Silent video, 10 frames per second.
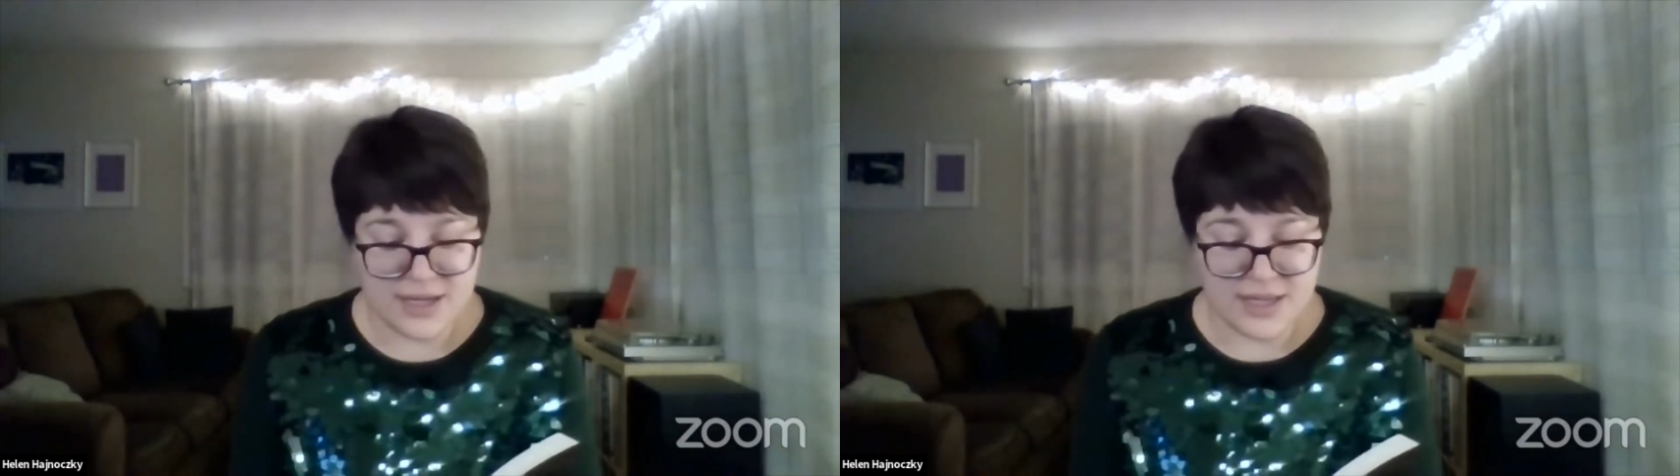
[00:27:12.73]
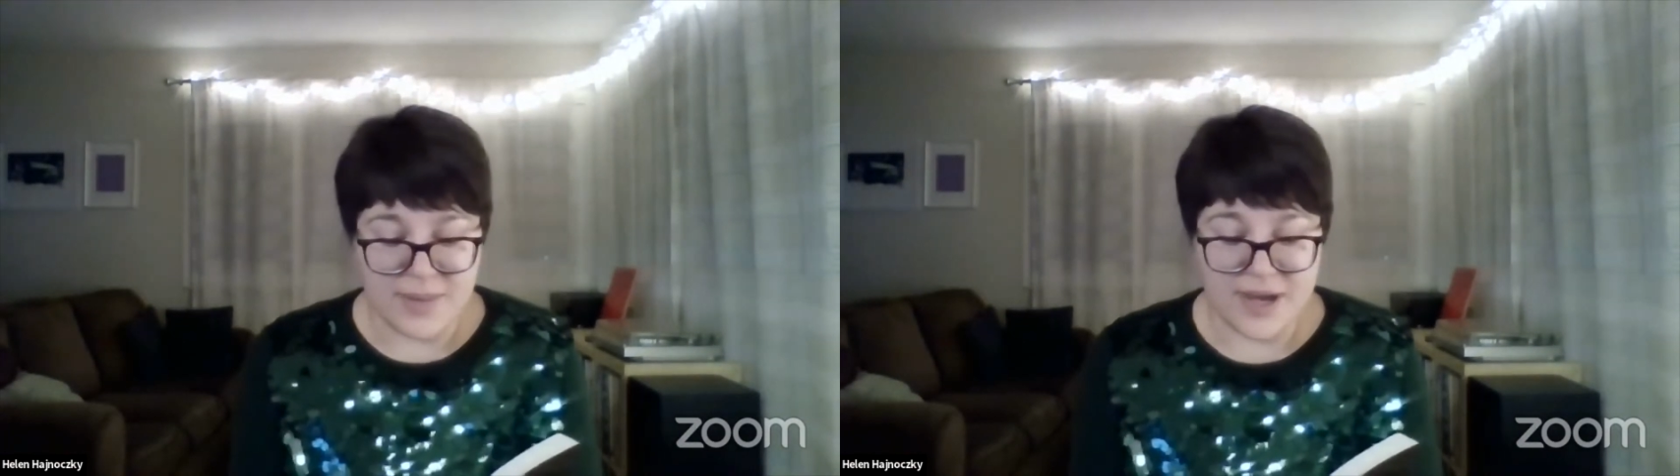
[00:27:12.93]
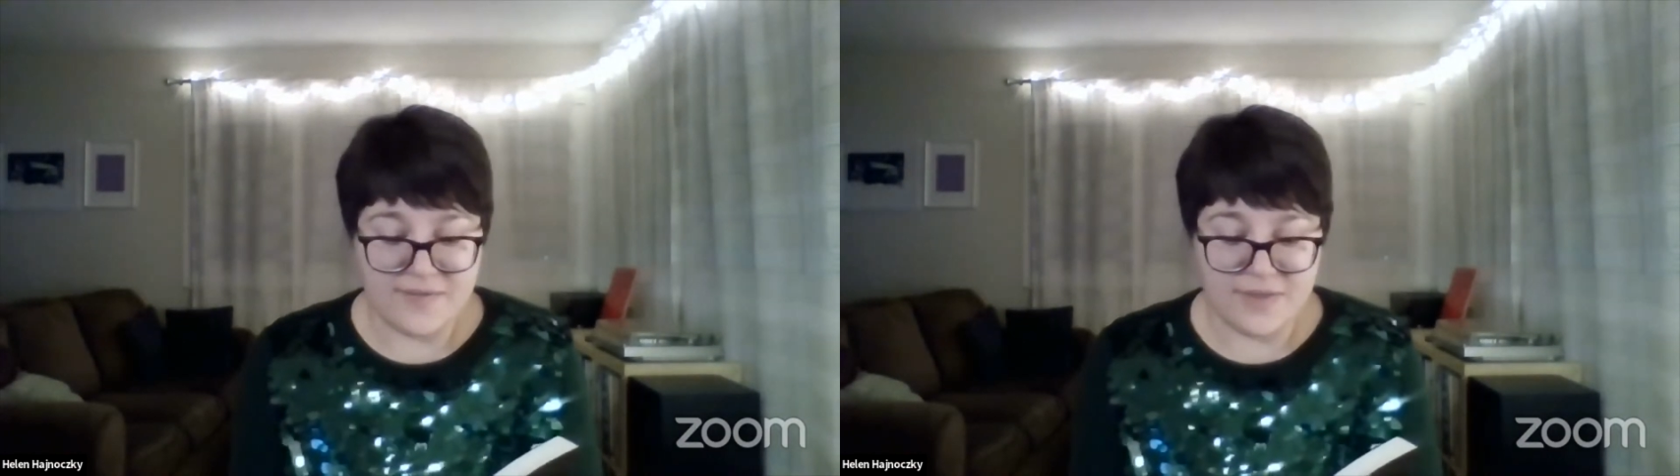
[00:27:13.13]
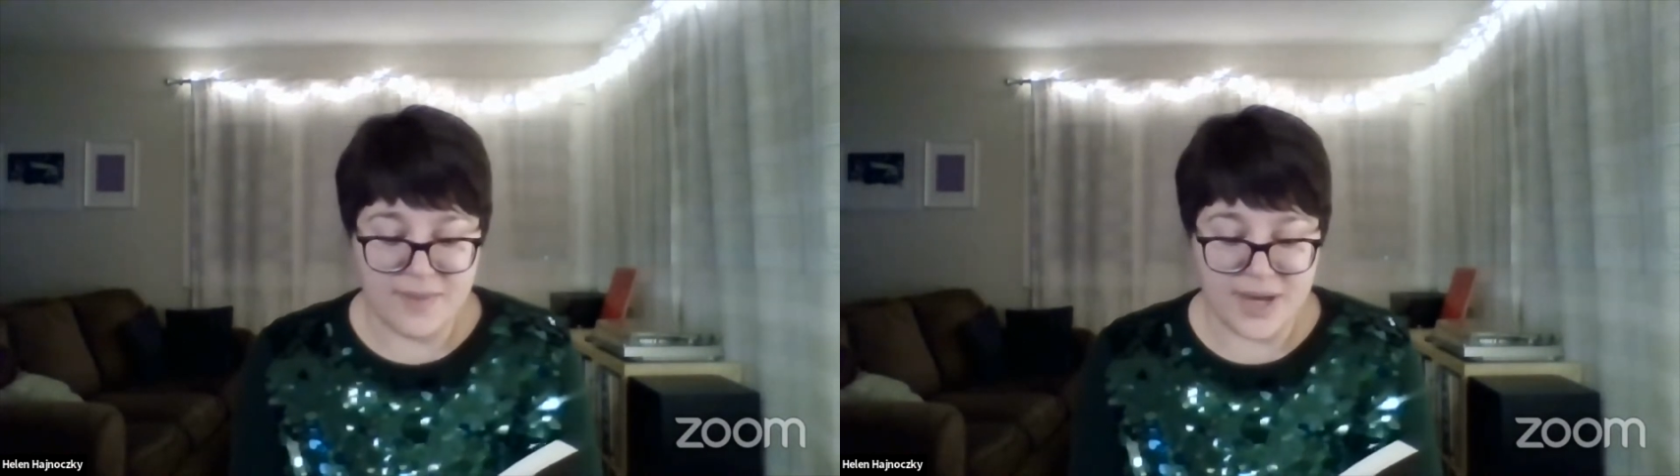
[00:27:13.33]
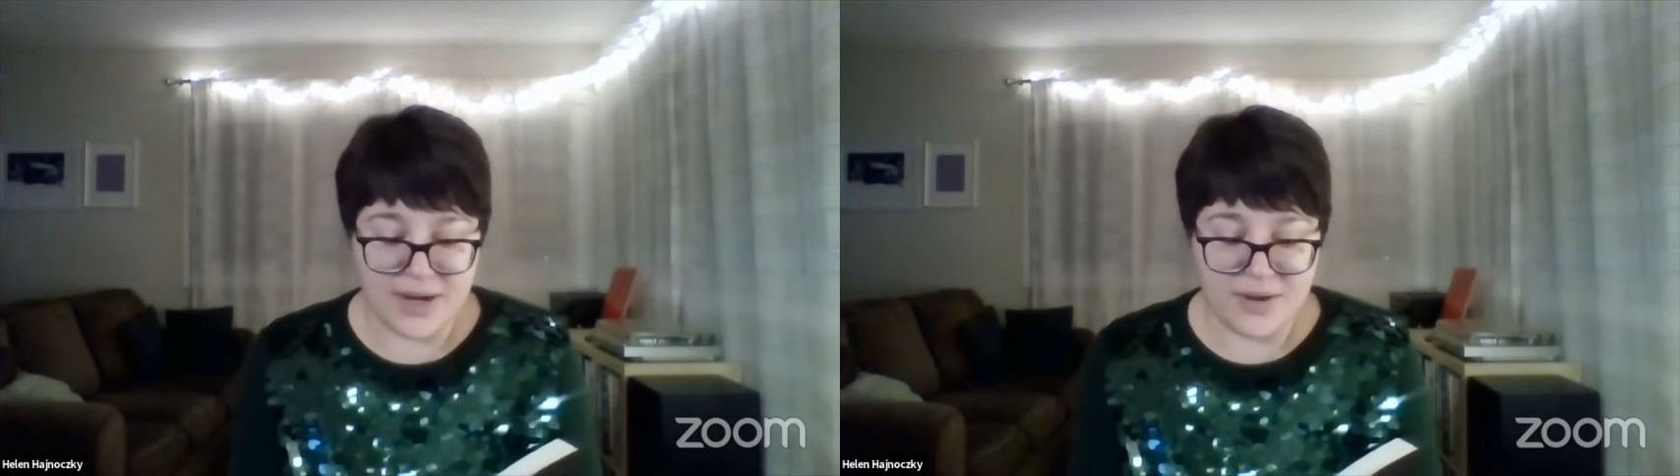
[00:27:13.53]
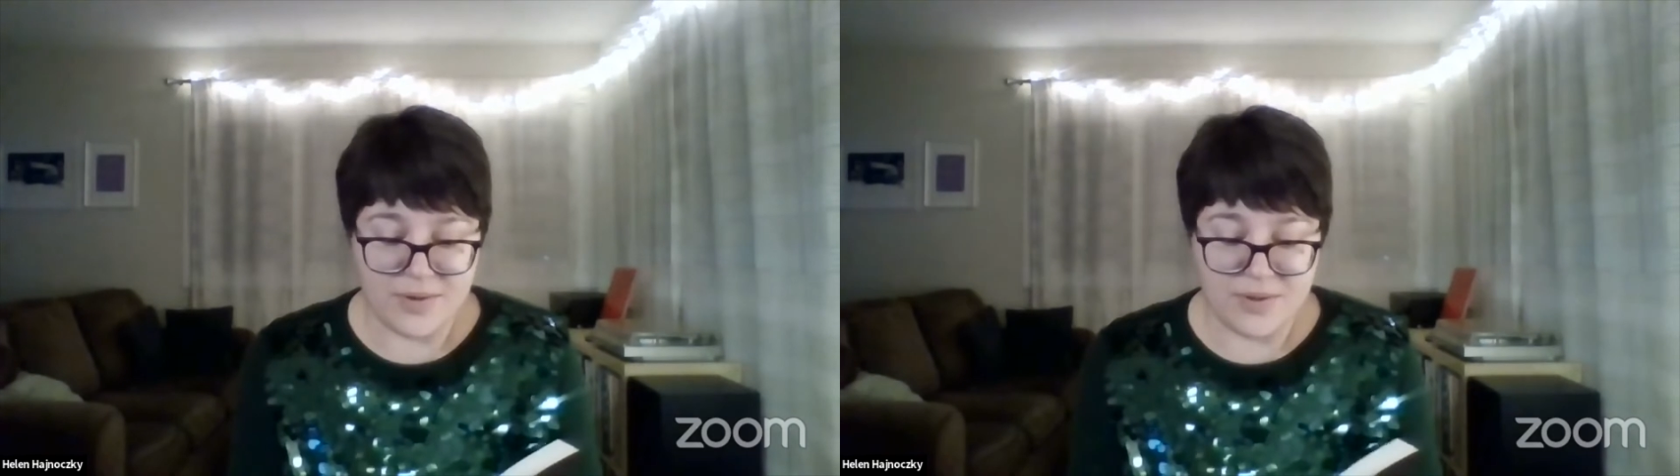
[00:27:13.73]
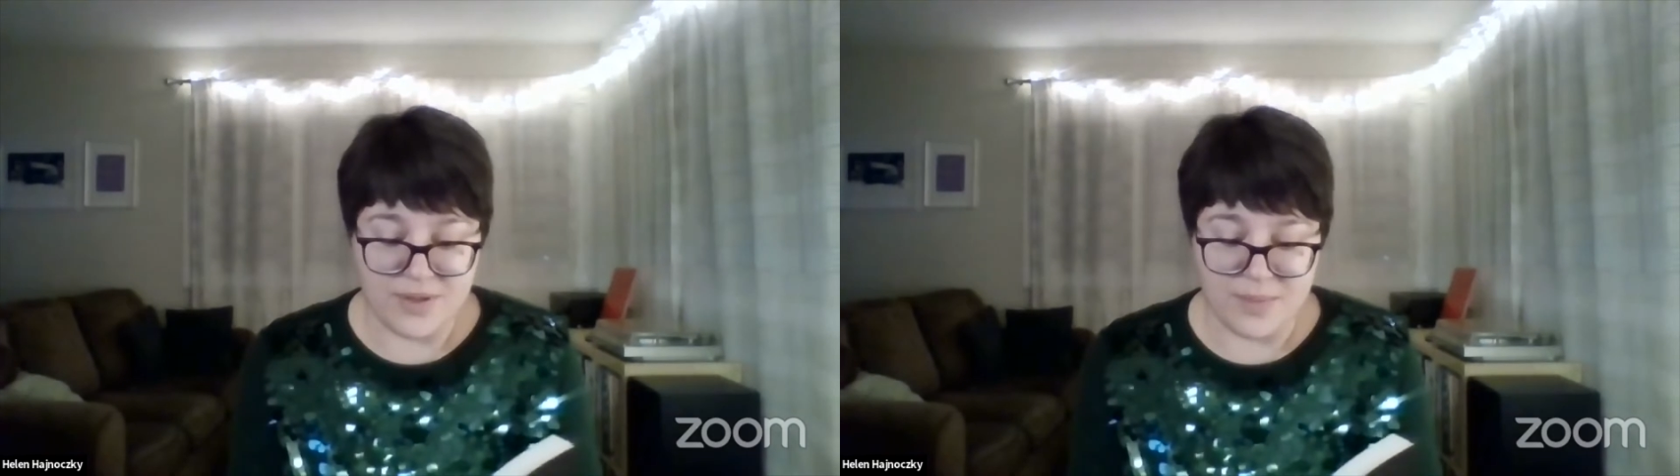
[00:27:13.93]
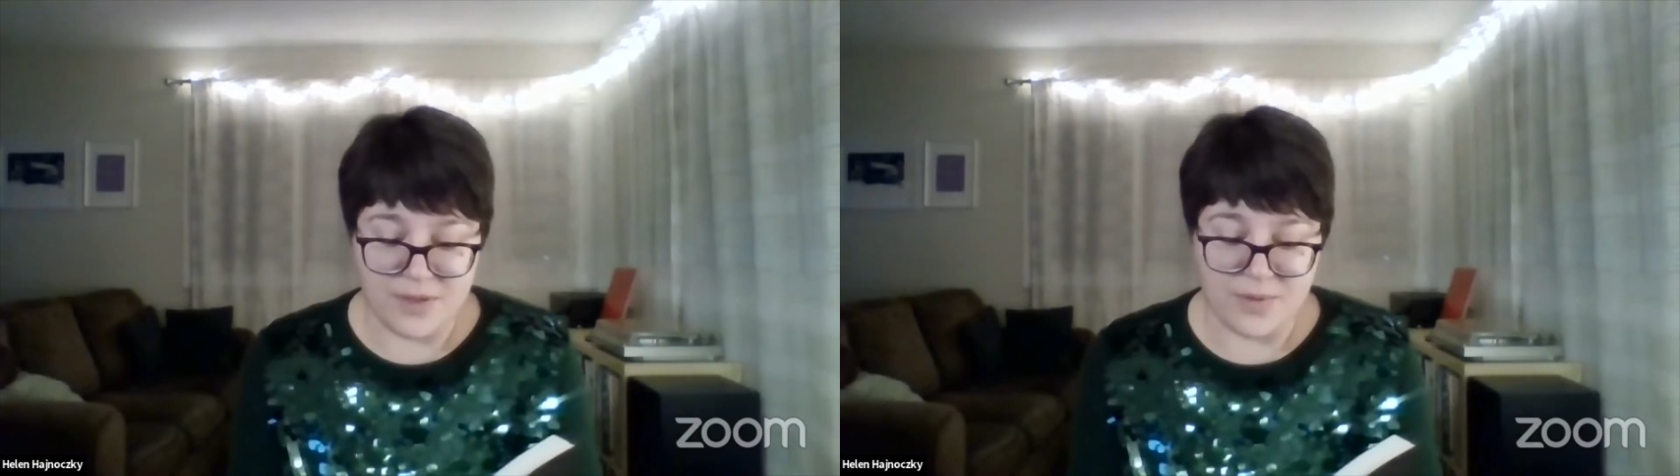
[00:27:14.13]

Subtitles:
The might of the meadow thumping